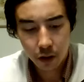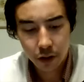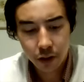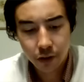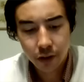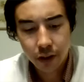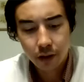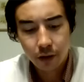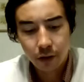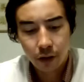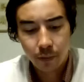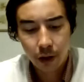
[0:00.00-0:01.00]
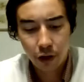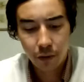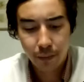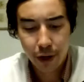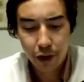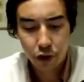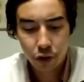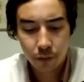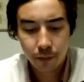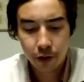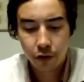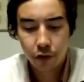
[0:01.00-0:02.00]
on Tuesday about
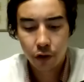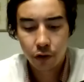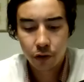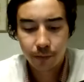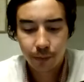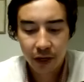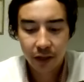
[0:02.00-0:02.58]
Emmanuel Macron's